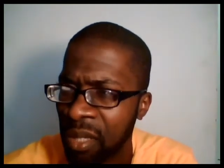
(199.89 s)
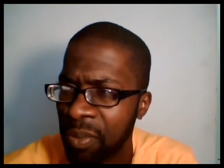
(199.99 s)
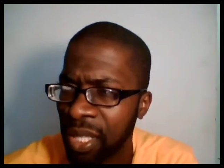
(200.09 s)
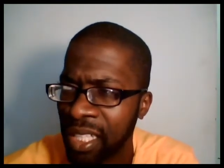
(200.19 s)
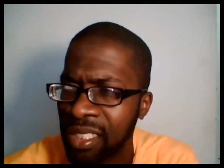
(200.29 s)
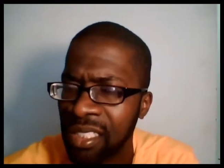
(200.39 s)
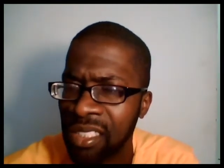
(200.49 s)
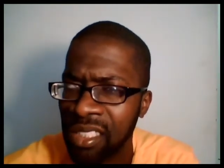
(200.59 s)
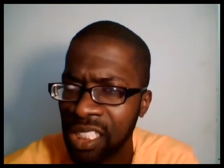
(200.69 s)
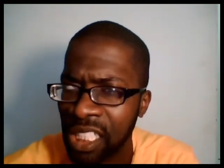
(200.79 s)
and planting
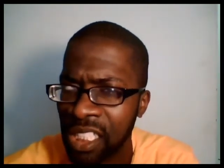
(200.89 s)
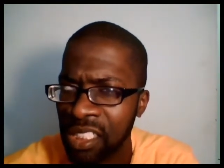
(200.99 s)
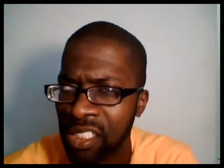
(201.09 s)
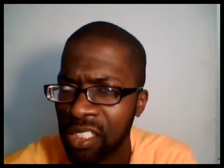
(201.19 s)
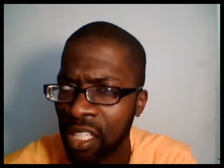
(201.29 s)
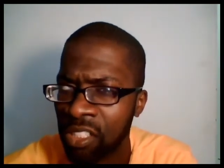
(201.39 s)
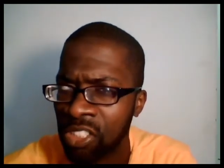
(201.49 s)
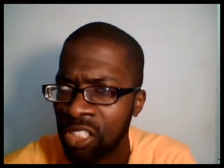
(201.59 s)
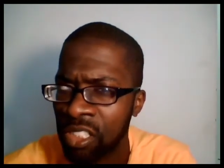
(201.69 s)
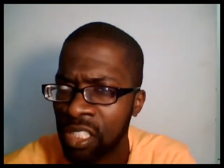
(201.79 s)
seeds that are
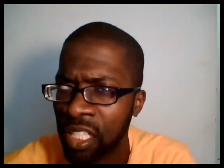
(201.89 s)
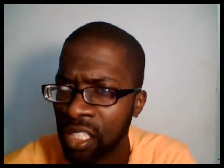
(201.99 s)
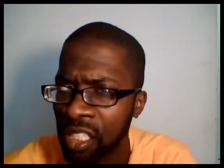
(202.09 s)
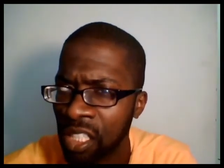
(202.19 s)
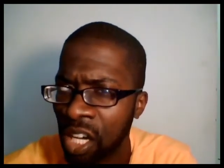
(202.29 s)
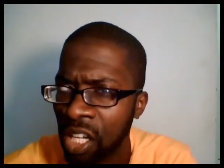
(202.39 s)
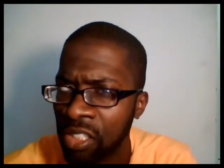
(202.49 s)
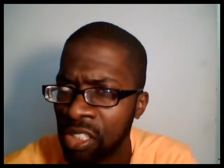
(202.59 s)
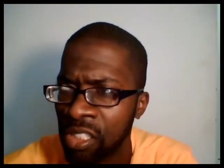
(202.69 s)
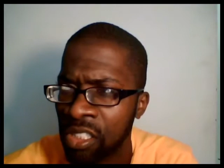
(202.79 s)
genetically
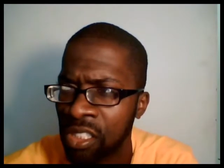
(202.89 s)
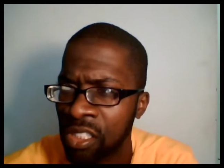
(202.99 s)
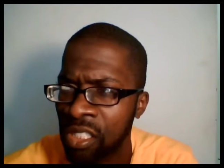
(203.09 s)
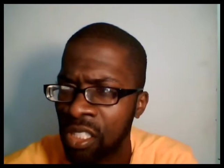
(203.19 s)
altered